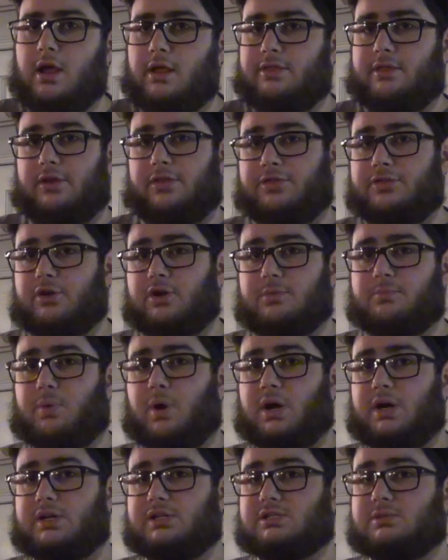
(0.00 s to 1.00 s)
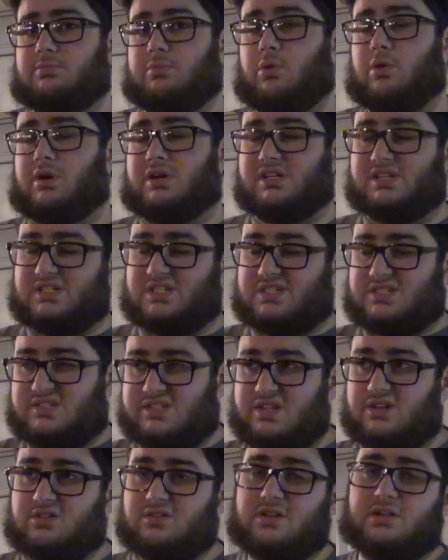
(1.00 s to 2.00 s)
their third-party support is
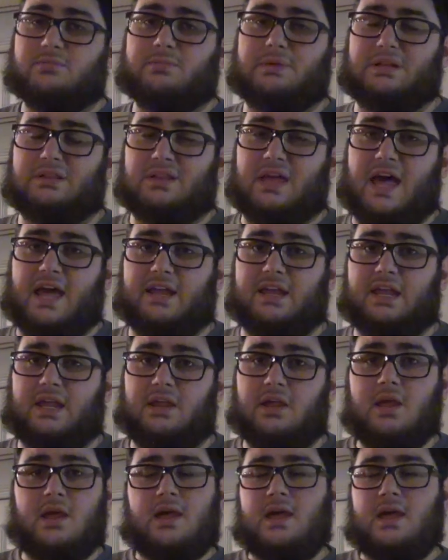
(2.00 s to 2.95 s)
still going to be lacking.